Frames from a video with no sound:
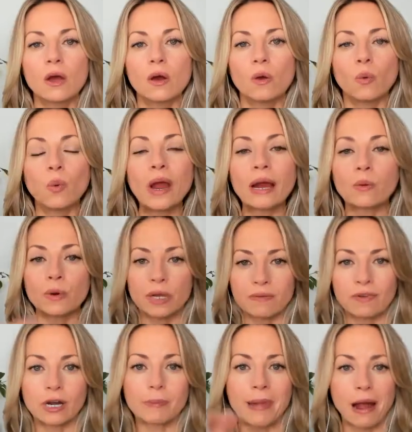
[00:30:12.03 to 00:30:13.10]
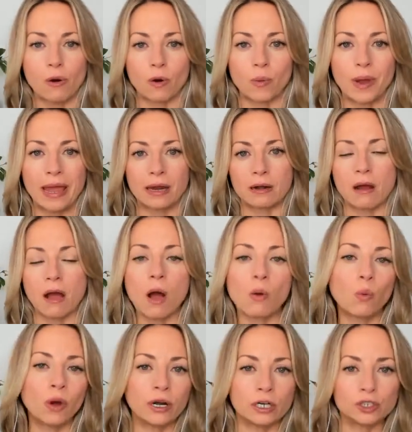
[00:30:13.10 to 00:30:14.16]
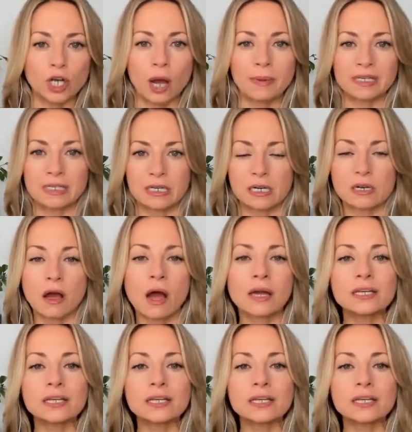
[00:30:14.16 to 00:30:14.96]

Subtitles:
where we're giving our power away and not, what our job is and not,